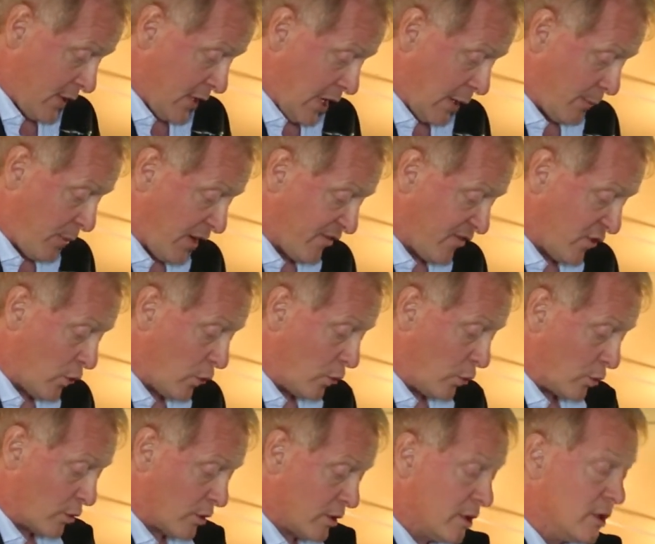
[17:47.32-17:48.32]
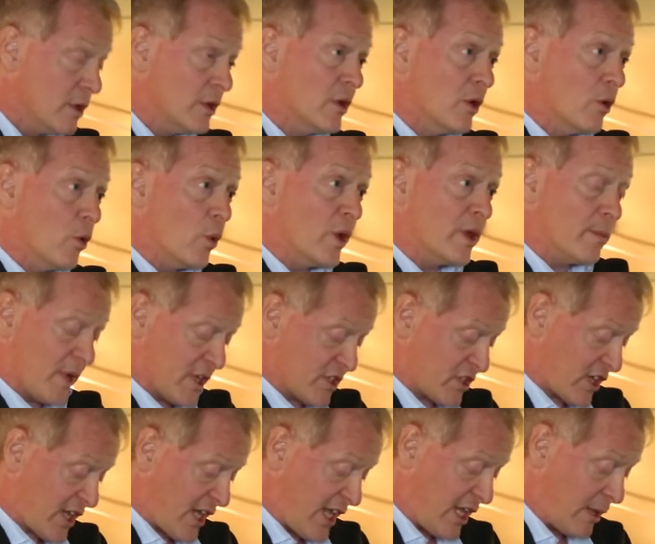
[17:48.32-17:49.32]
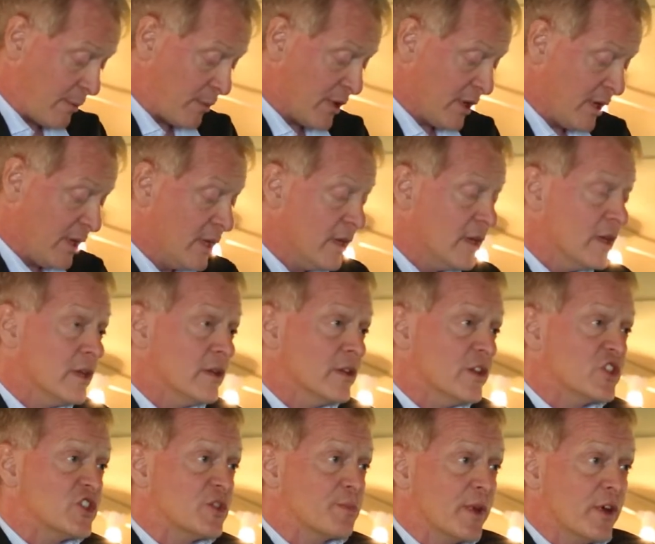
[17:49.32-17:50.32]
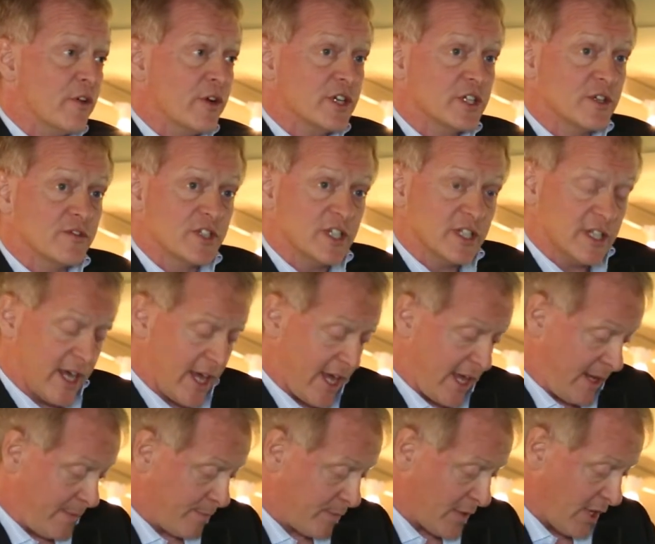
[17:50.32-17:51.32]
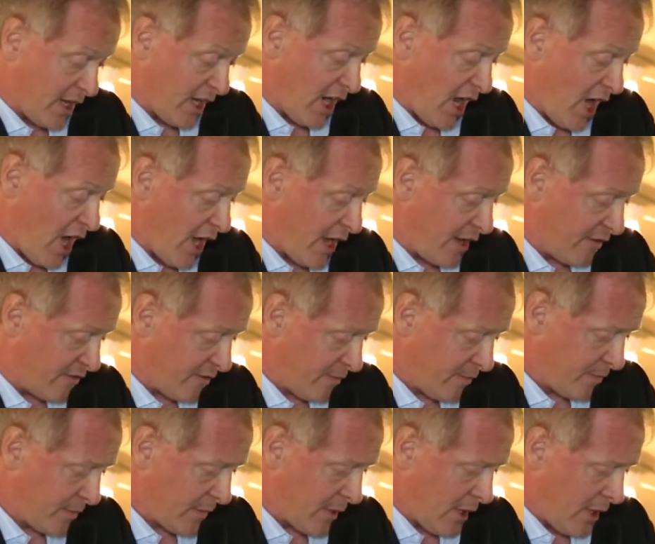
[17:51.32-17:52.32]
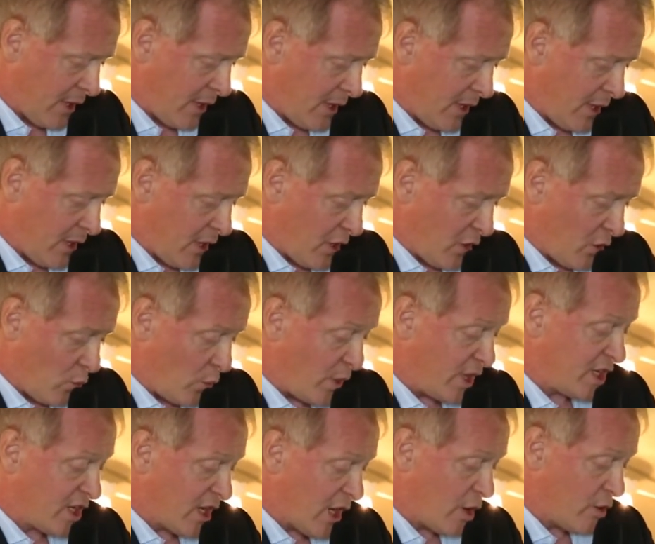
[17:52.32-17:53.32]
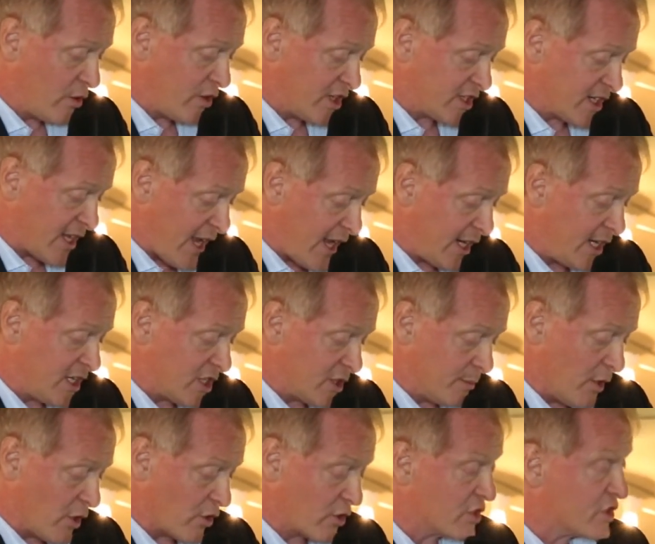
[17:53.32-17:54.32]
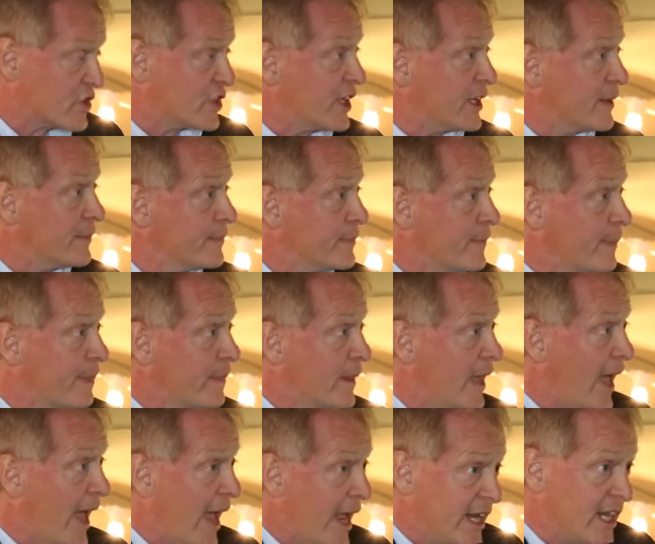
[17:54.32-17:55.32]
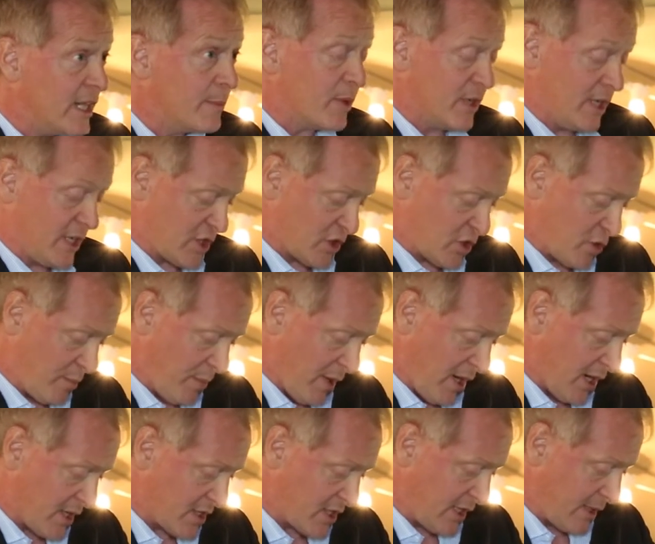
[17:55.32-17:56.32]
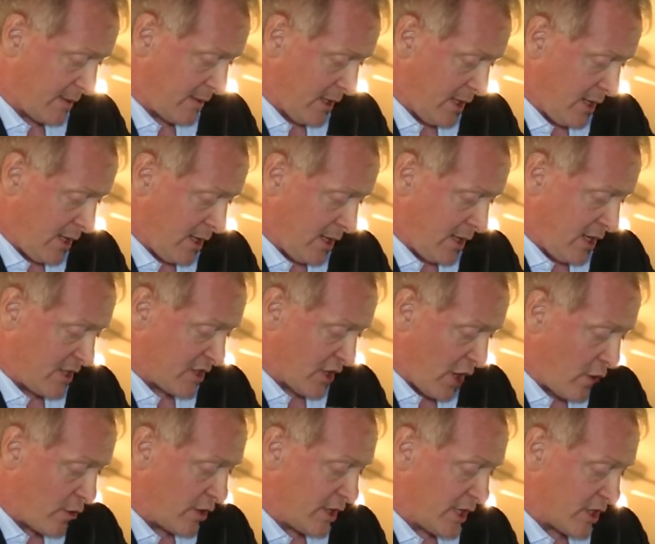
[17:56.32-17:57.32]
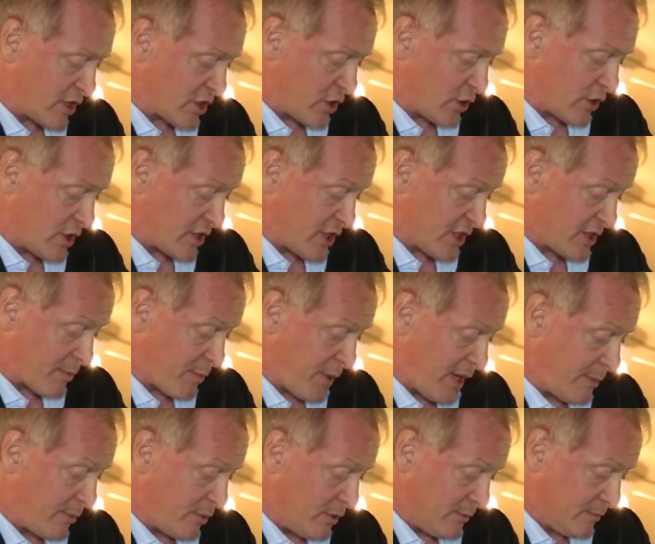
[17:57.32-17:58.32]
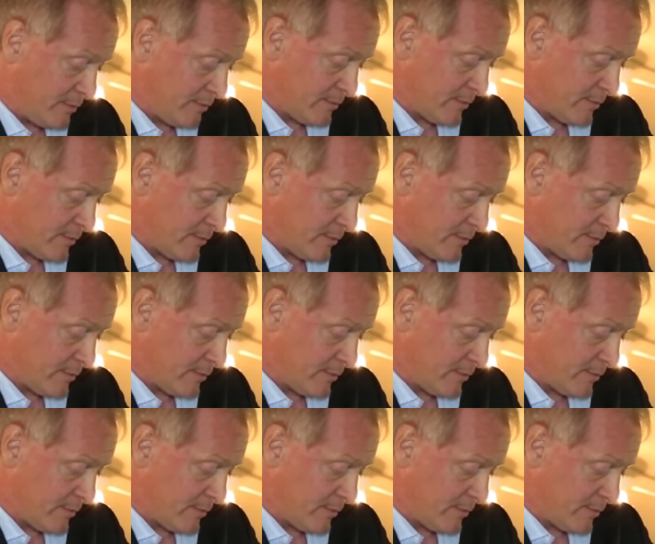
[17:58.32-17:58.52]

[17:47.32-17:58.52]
Above all, we must keep the spirit of today alive. We know that any democracy, any political party, is only as good as its people.